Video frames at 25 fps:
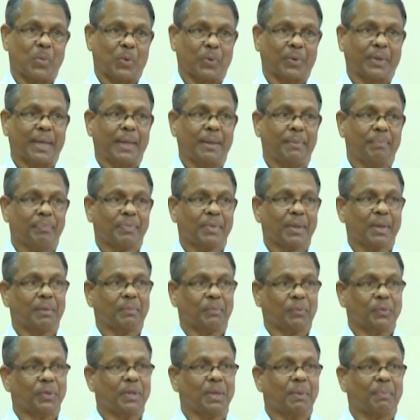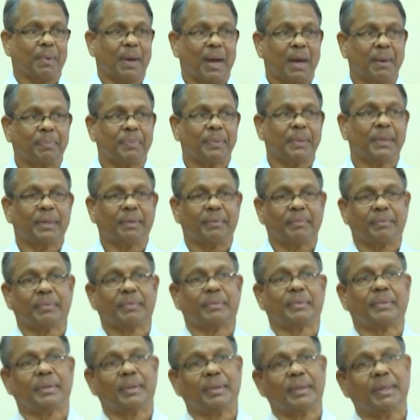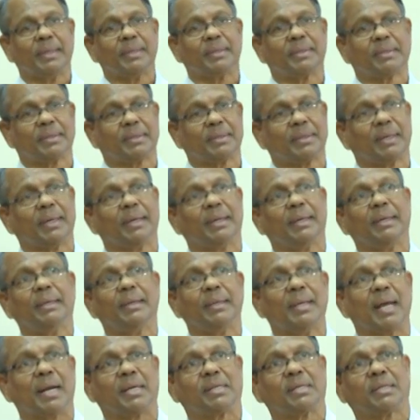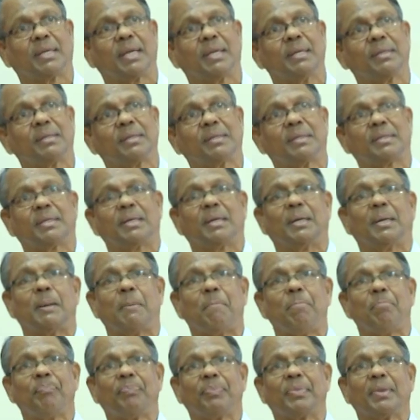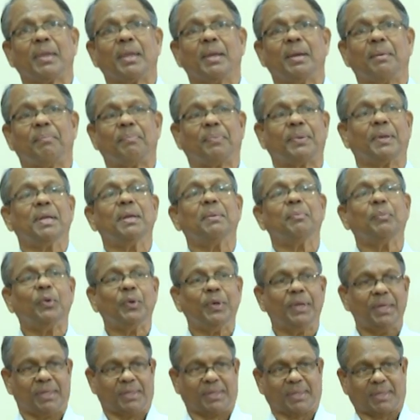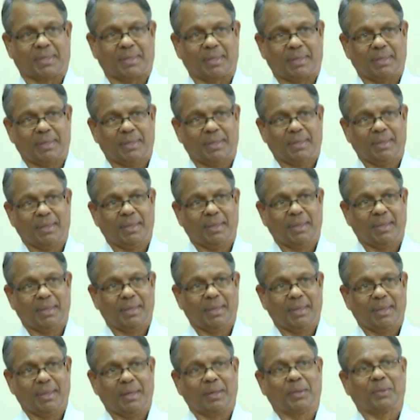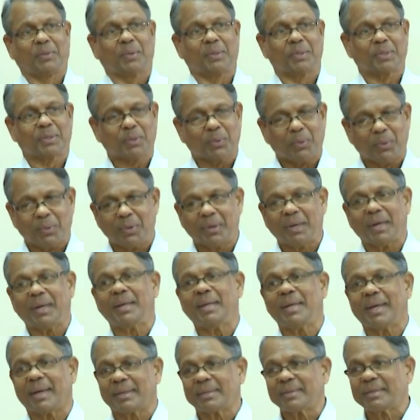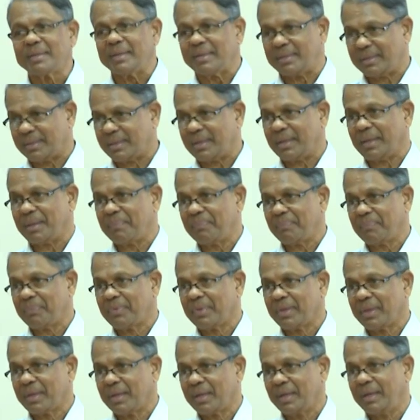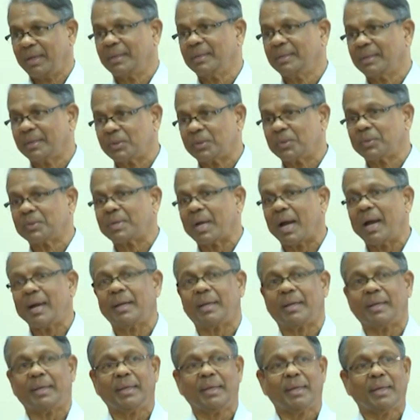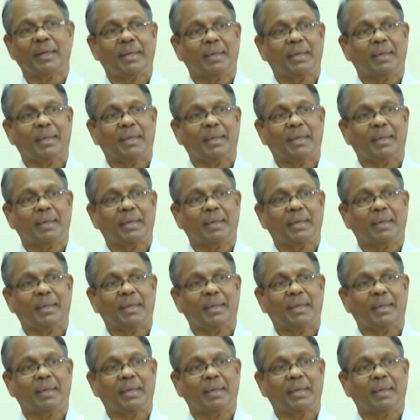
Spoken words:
Okay, punya papa is in that sense pre-Buddhist. It was already existing in the society.